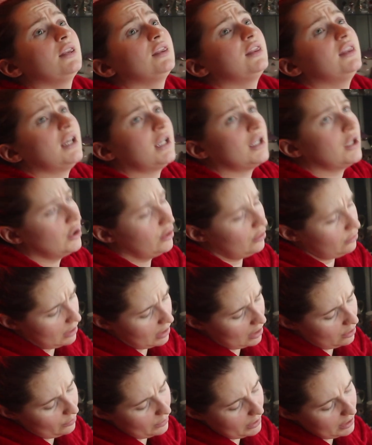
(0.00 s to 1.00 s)
Thank you,
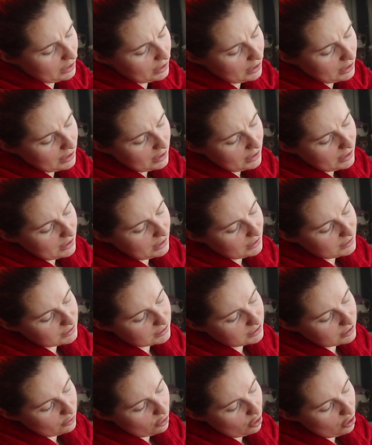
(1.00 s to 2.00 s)
Airwick. It's
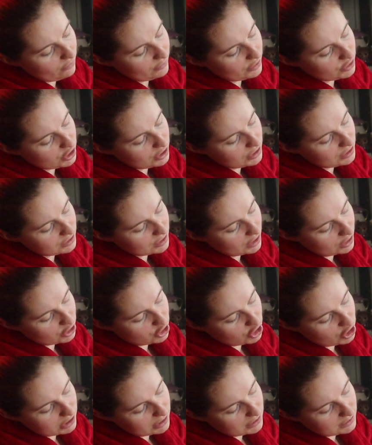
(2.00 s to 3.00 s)
the Origins
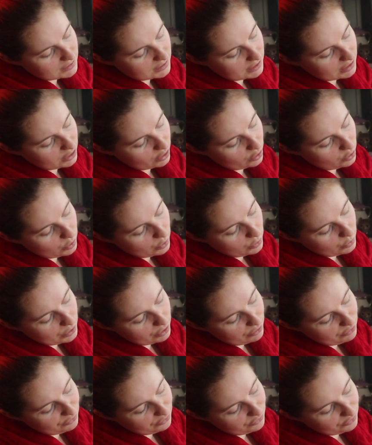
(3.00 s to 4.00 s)
Ginseng
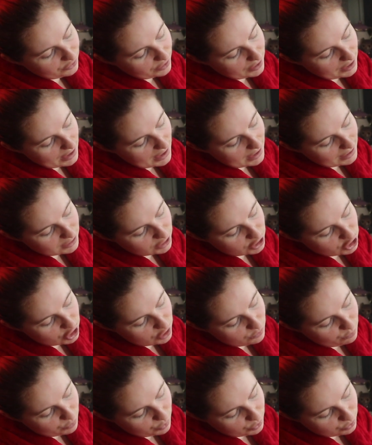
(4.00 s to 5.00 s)
Oil-Free
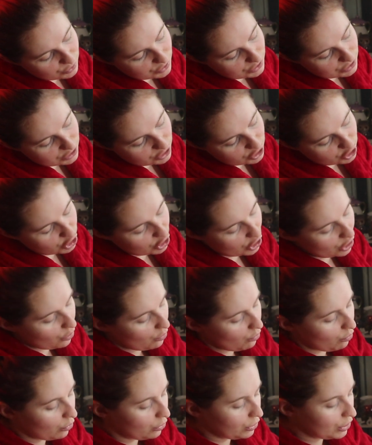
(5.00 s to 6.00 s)
Energy Boosting Gel
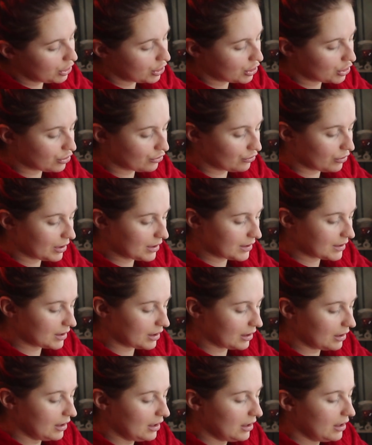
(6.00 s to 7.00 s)
Moisturiser.
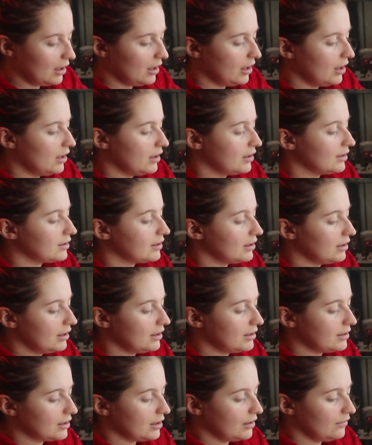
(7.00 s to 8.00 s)
So
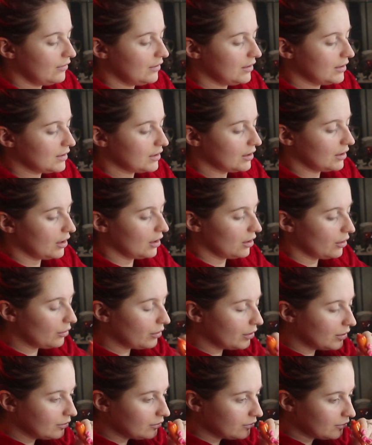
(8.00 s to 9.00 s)
let's give this a go.
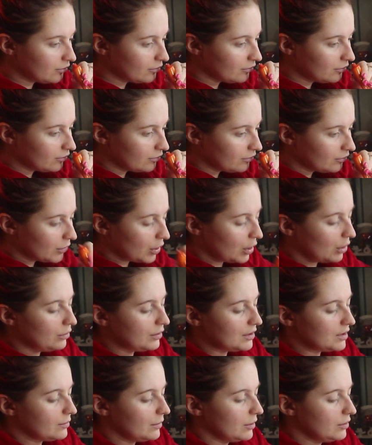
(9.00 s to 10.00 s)
Oh, it
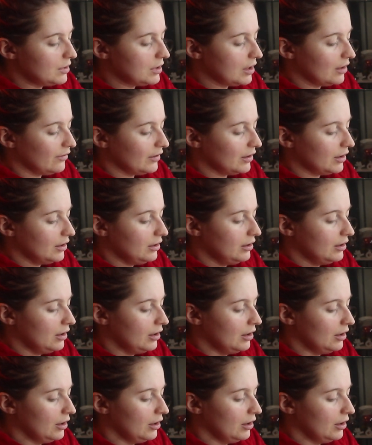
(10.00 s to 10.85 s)
smells lovely.